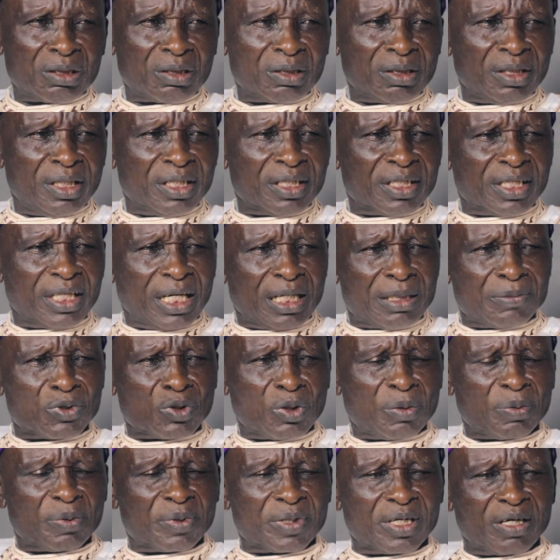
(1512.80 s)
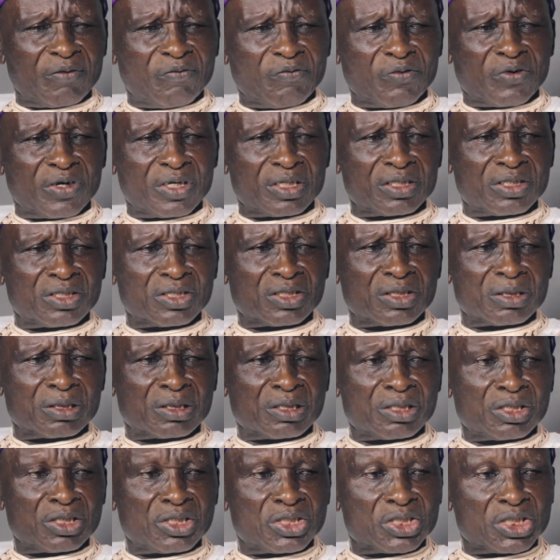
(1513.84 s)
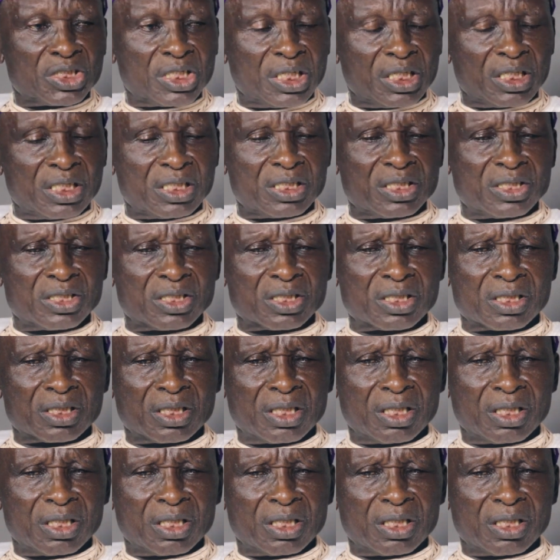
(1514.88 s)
the terms of reference says